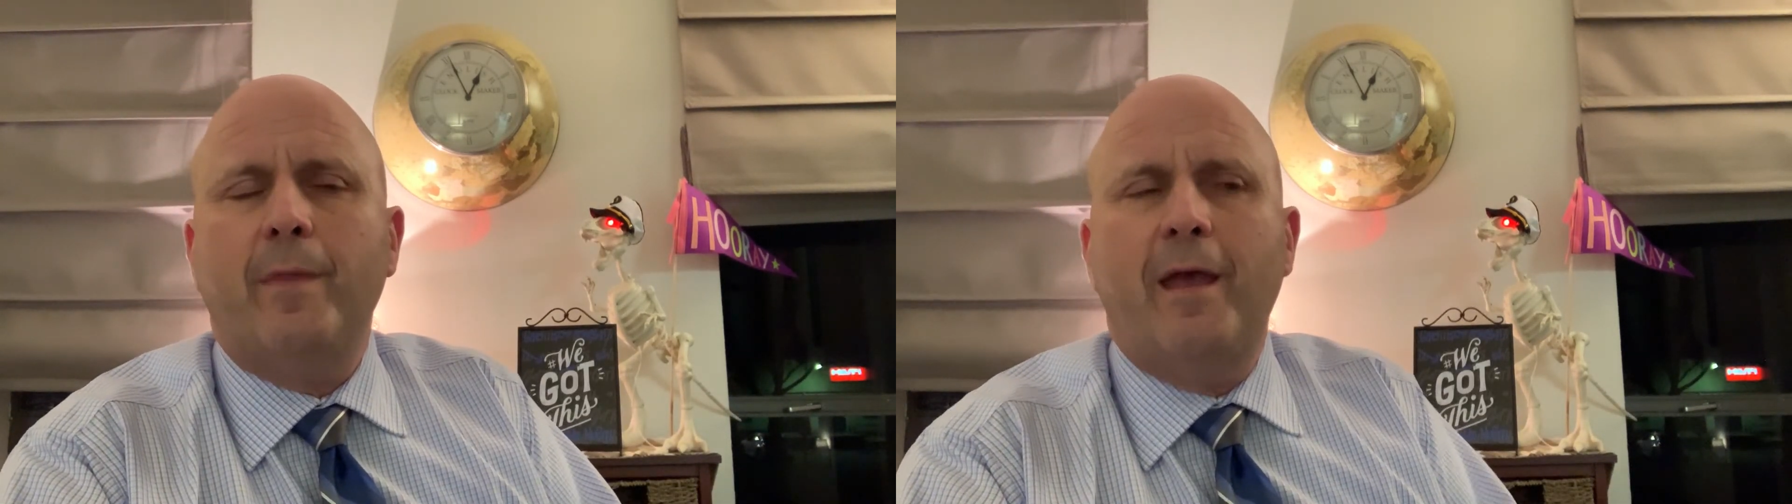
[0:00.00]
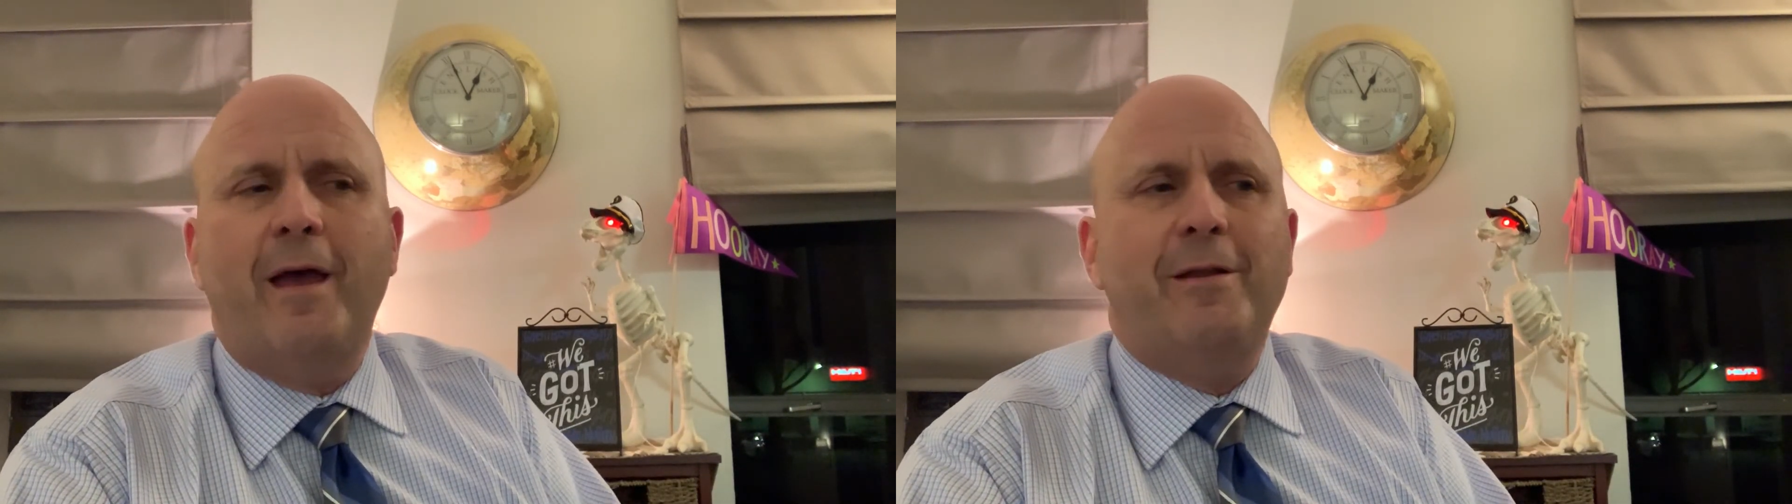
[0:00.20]

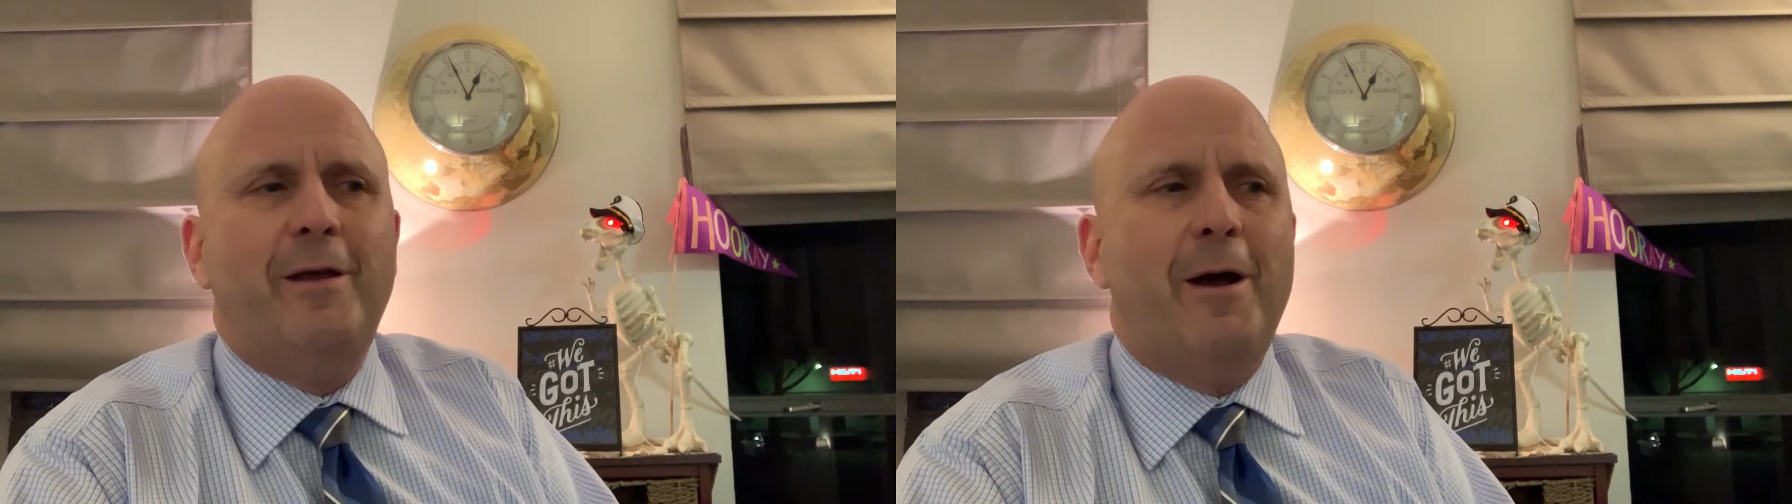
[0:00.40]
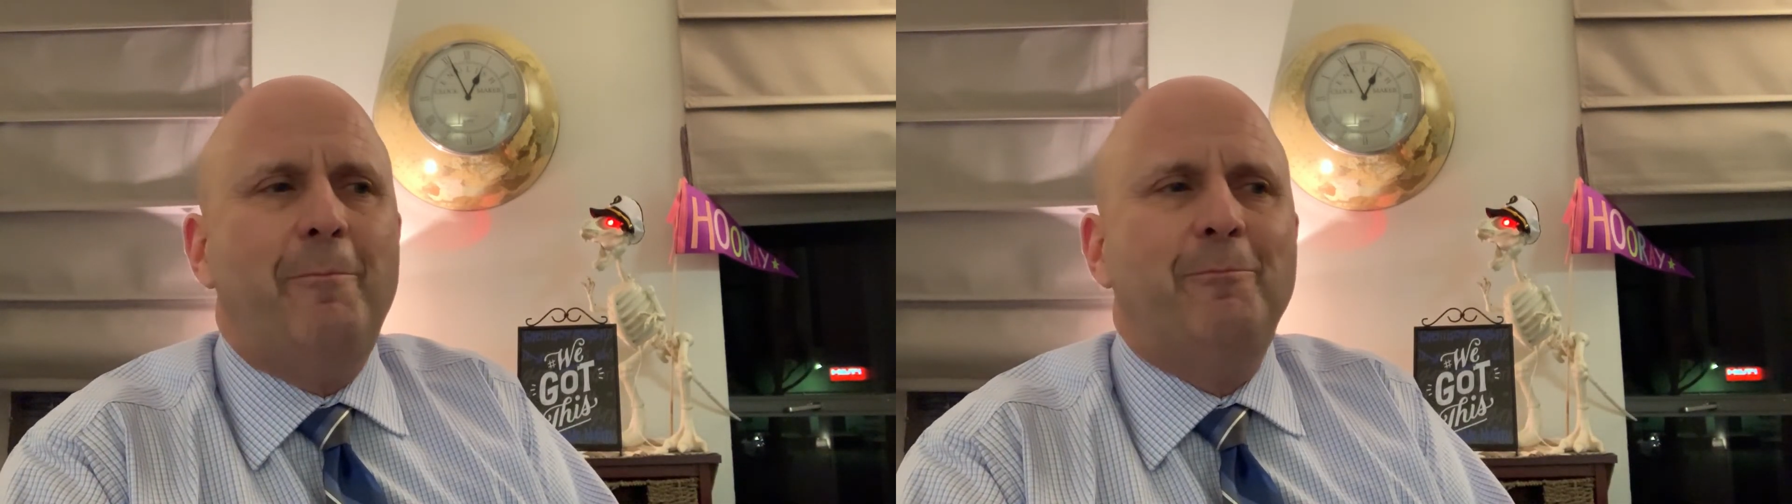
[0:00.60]
and
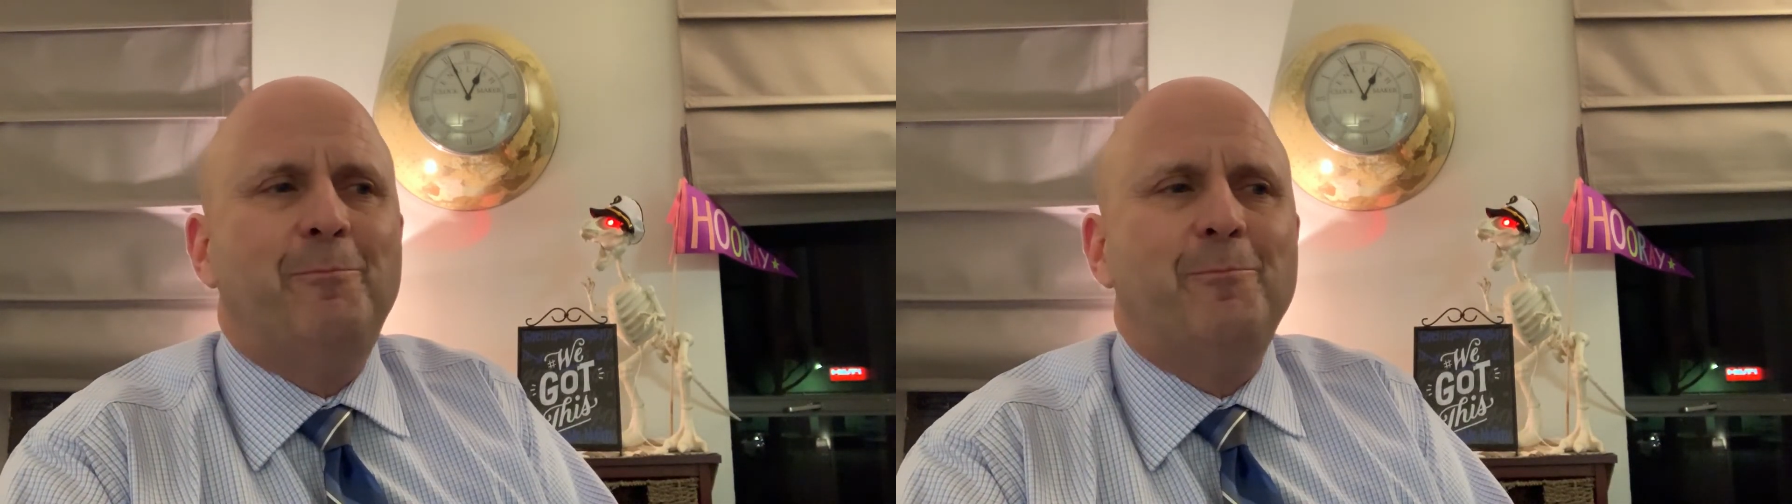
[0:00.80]
um,